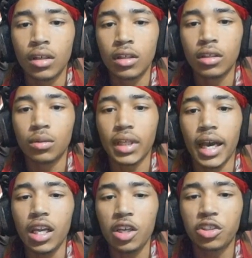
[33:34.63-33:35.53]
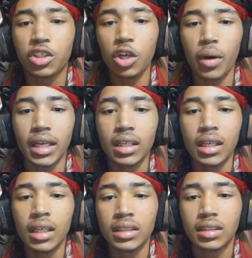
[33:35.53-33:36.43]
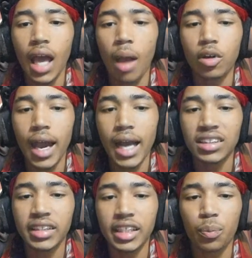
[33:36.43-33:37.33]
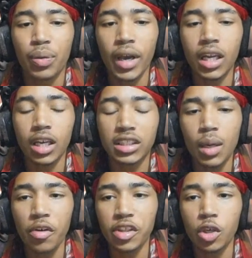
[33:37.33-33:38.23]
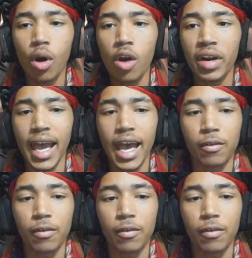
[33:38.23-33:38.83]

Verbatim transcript: What the hell are you doing? Stop! Don't agitate the pillars any more than you already have!